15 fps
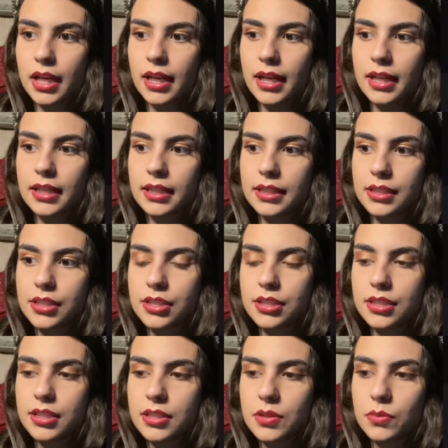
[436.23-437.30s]
and
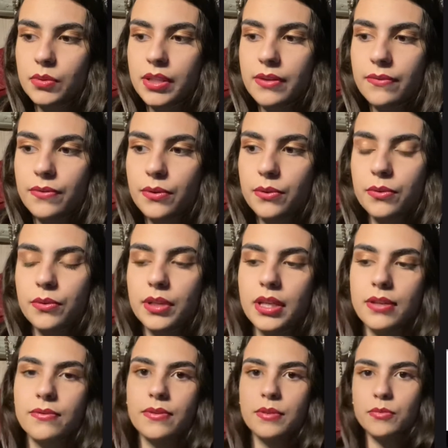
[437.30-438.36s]
this will give you
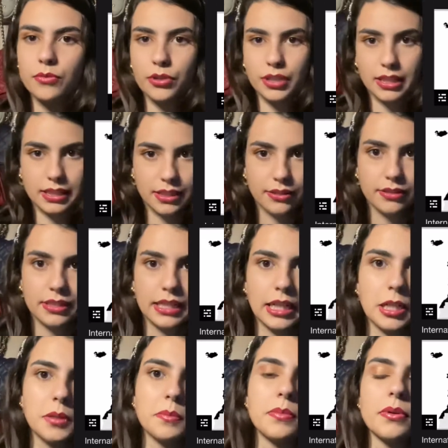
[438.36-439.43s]
even more clearer
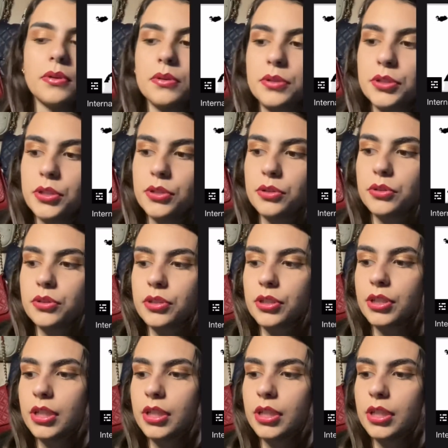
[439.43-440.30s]
help on your